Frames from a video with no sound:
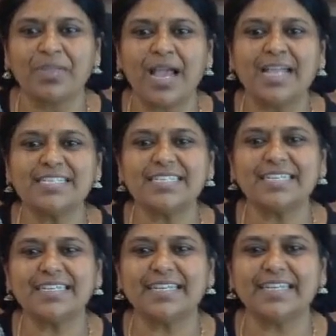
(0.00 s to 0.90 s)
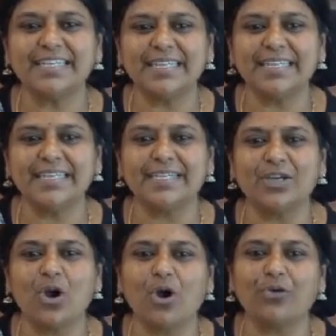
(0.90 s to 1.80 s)
and children in need
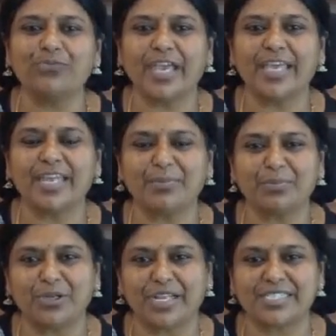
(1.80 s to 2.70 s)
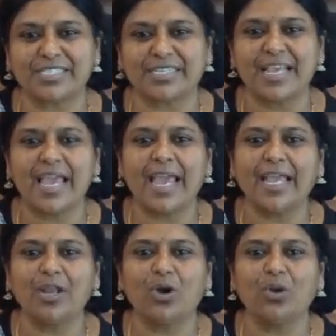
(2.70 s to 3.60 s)
of care and protection
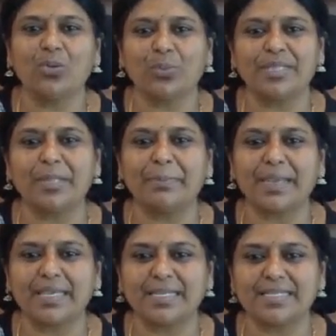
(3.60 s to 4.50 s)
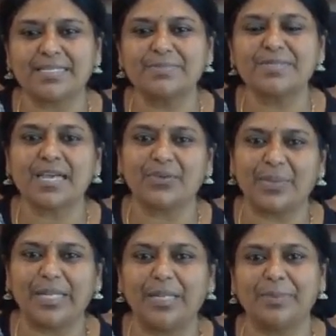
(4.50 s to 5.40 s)
along with the mechanisms
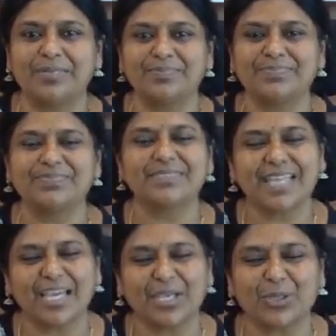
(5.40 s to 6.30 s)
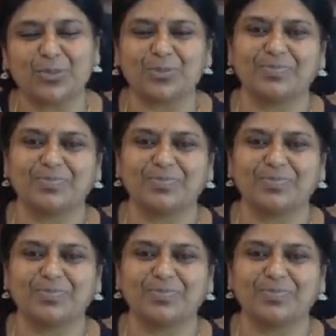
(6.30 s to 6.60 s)
available. Thank you.